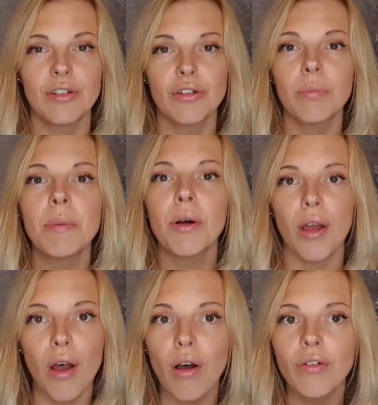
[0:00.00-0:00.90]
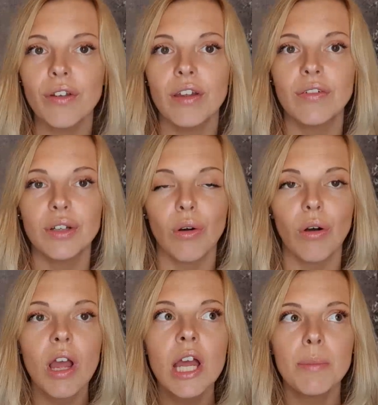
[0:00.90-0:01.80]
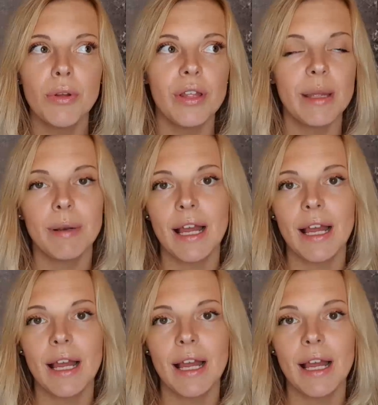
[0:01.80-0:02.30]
so don't be put off if your birthing